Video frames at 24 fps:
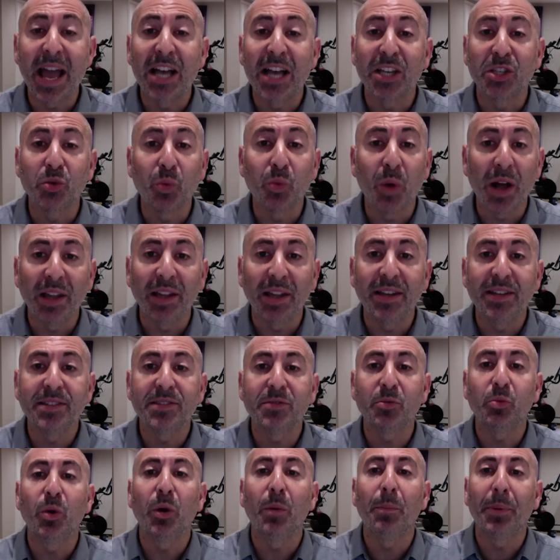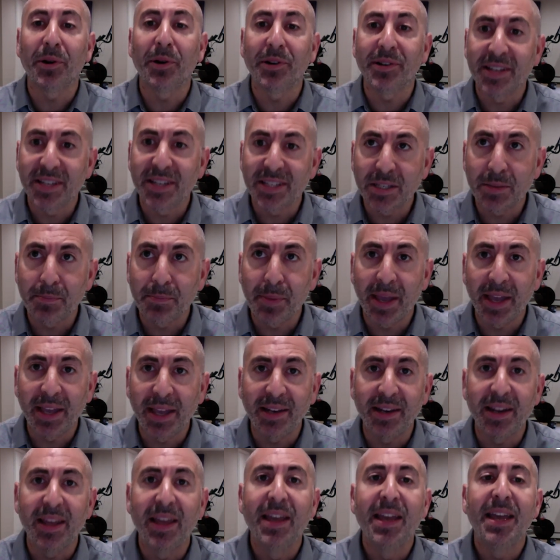as well as will participate